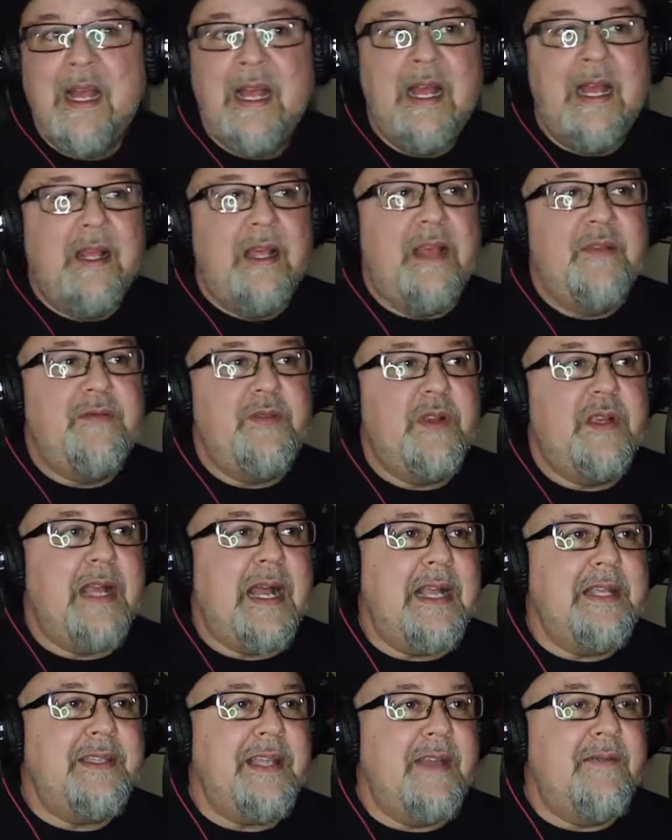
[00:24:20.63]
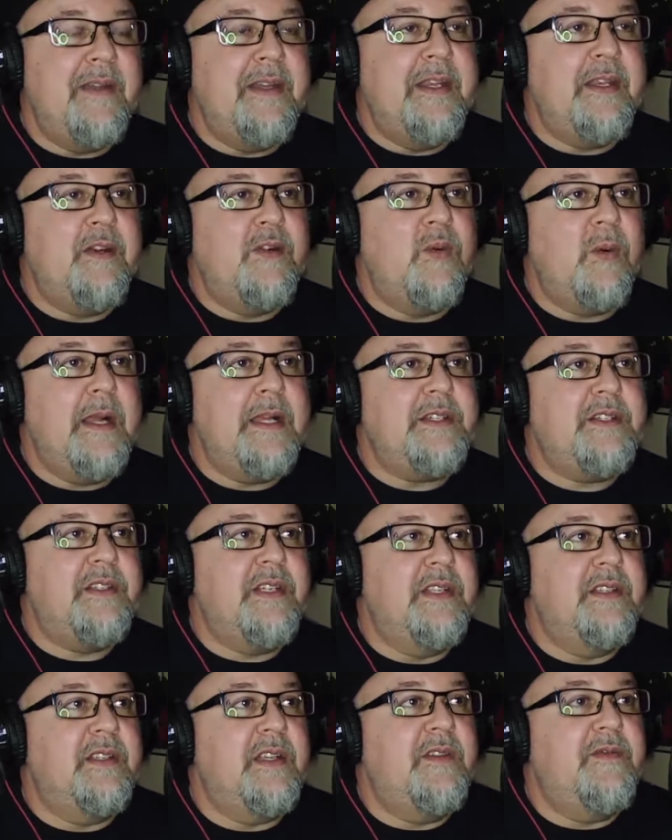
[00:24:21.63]
If you guys have any
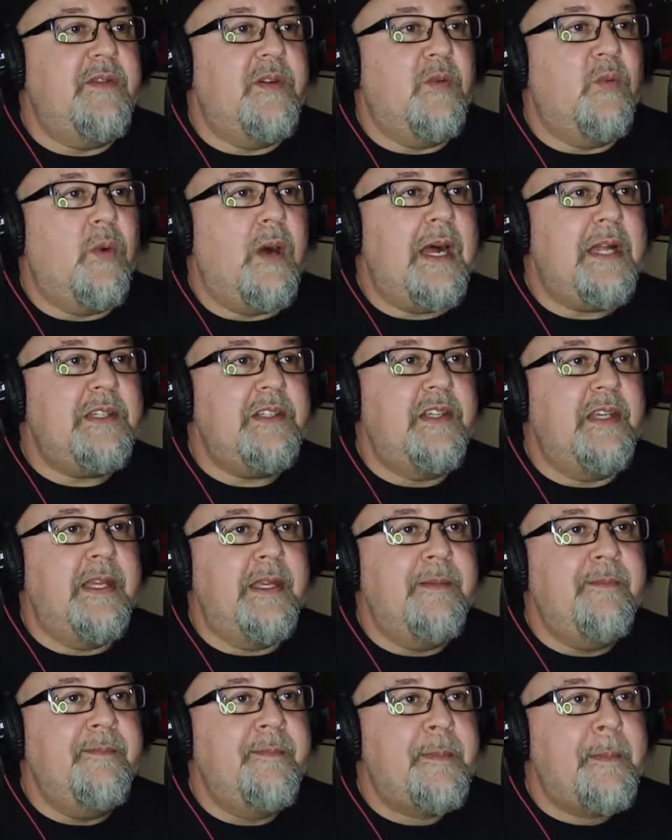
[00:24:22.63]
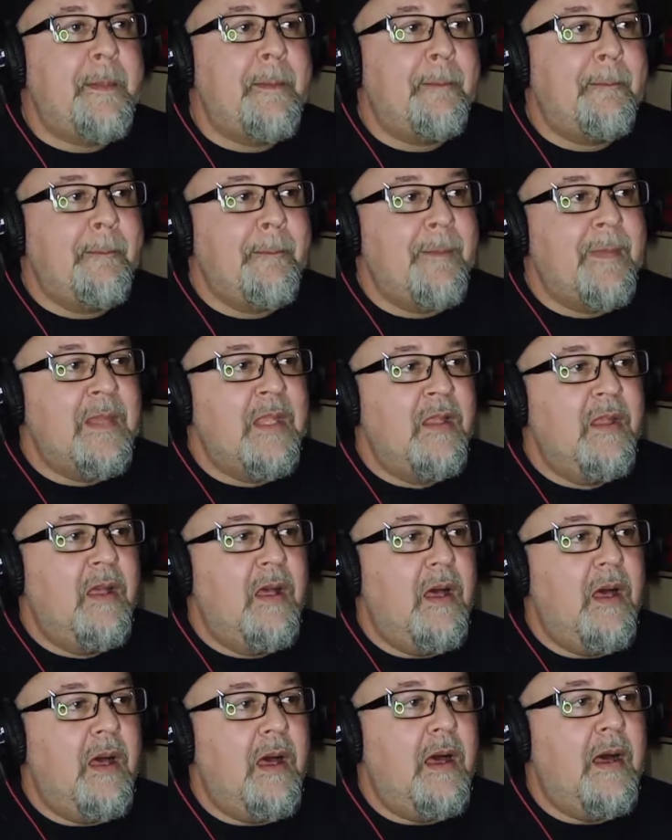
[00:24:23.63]
questions, and if you're watching,
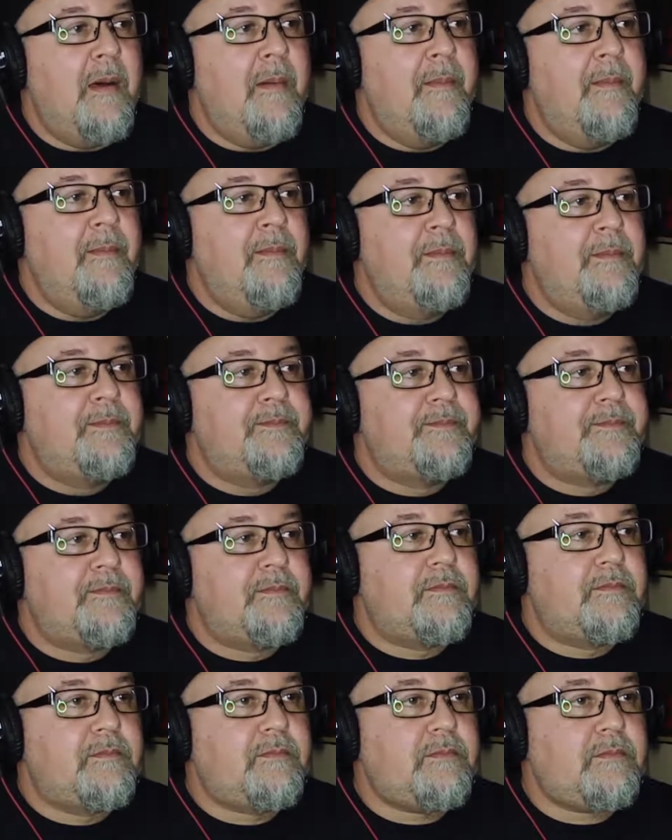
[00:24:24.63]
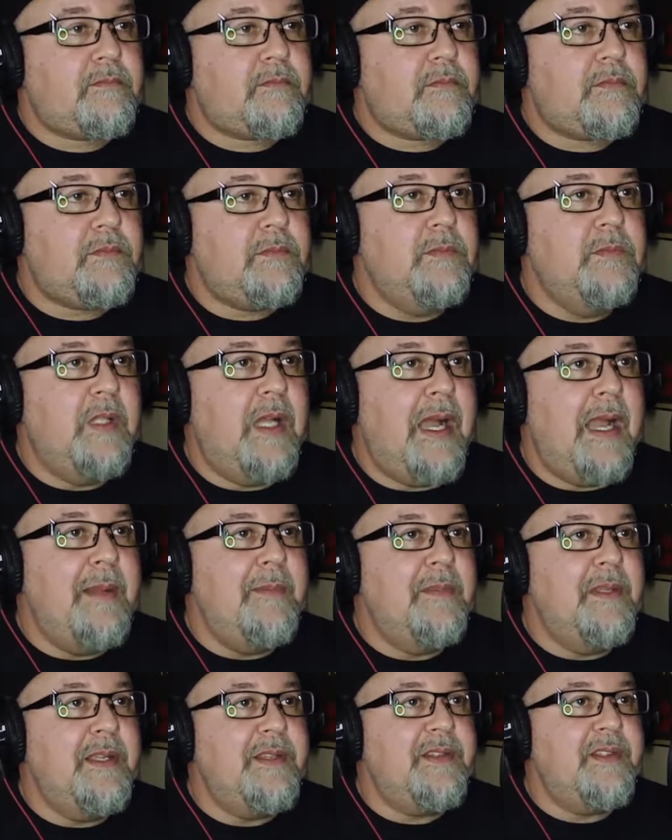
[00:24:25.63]
I'm
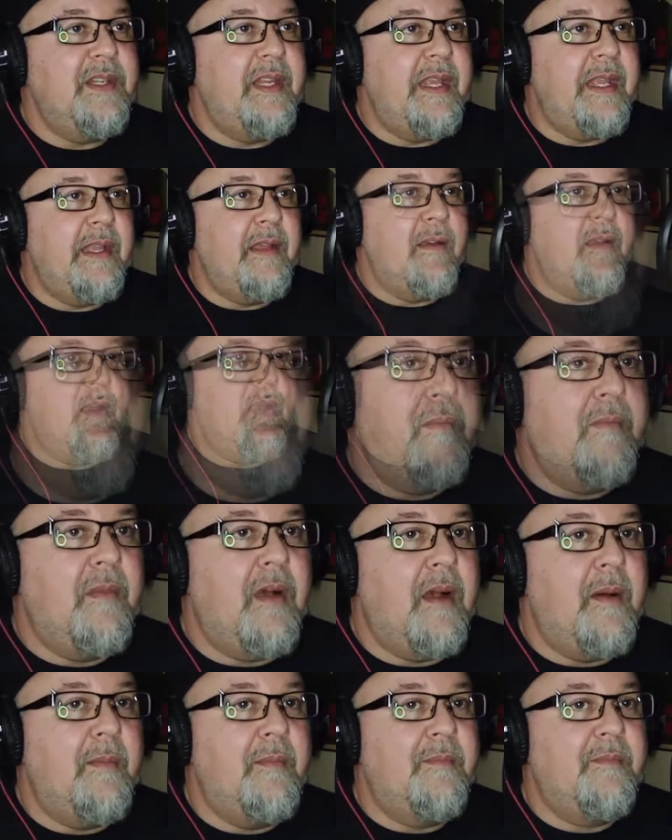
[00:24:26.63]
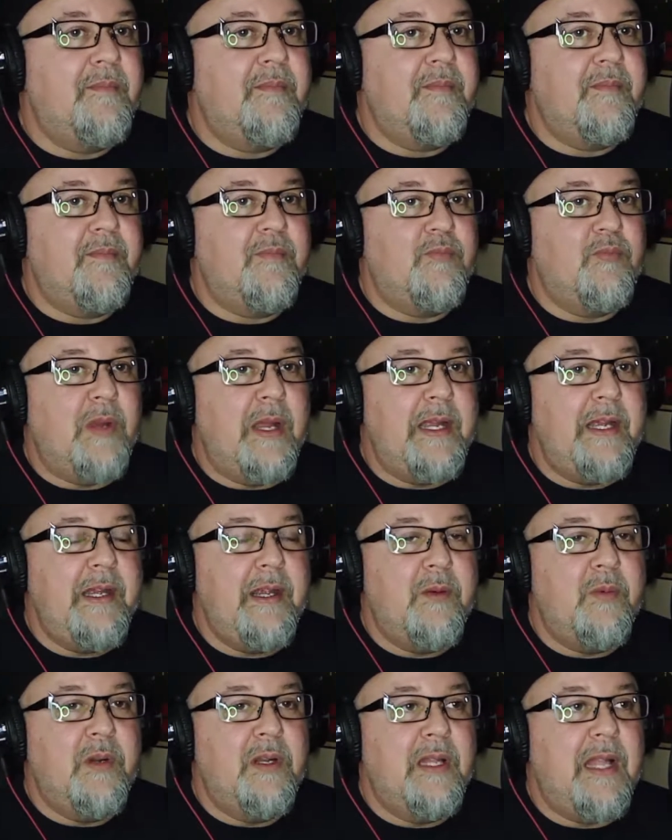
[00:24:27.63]
listening. I'm right
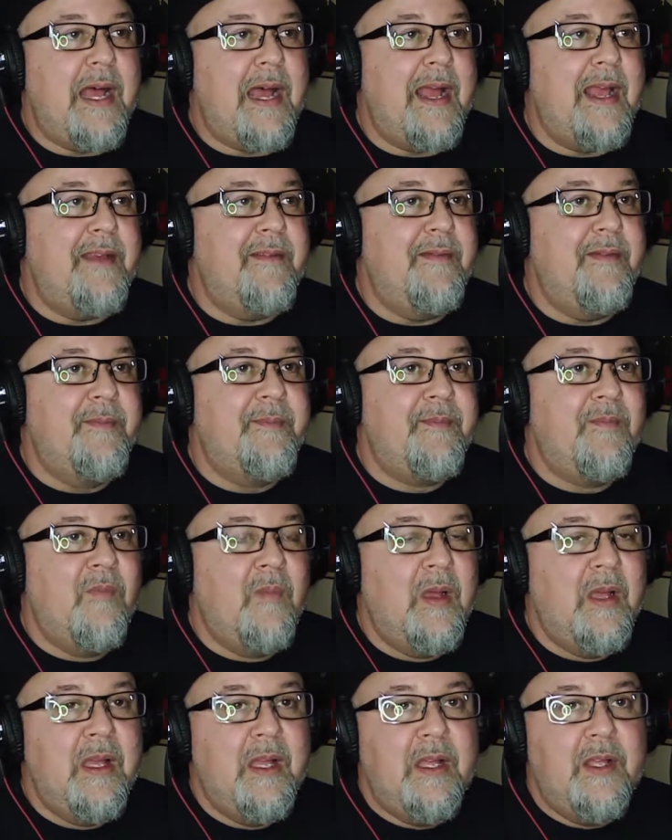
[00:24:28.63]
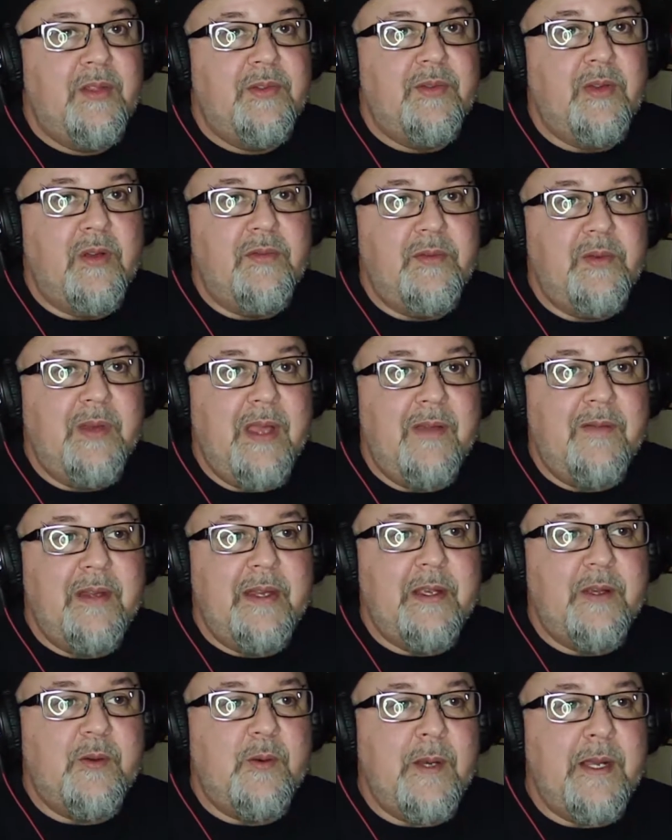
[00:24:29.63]
here. We're live. So if you have
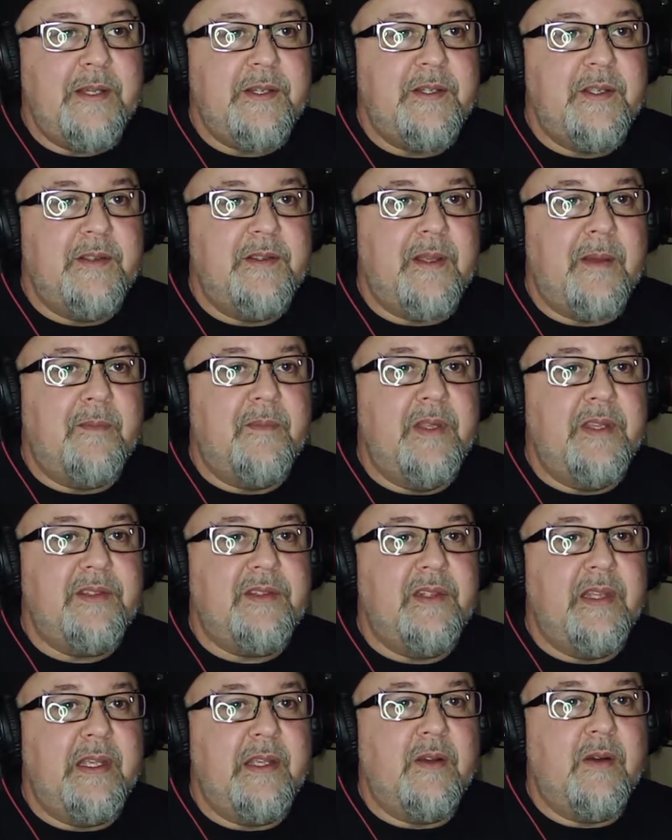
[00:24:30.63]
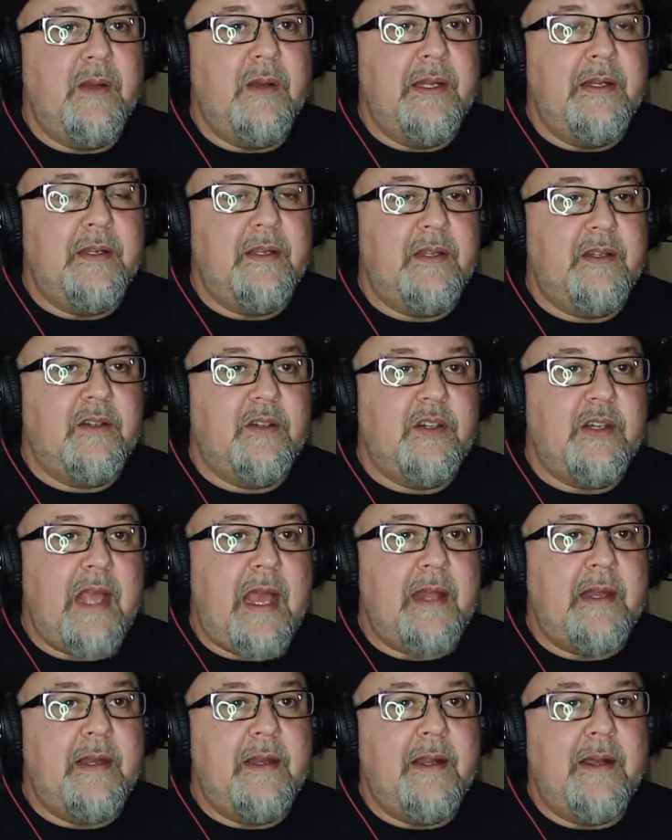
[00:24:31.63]
any questions, I'm listening. Go ahead and
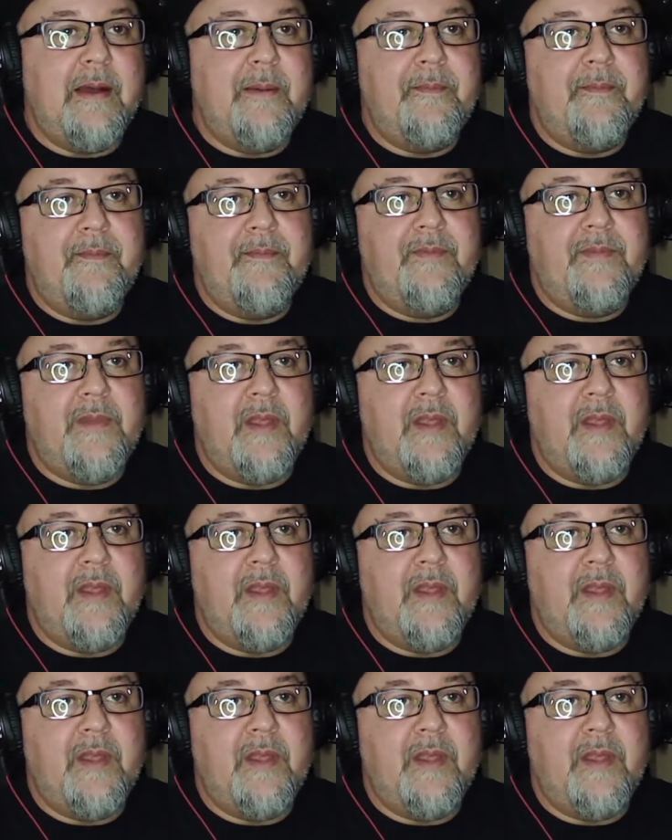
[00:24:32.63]
chat it up.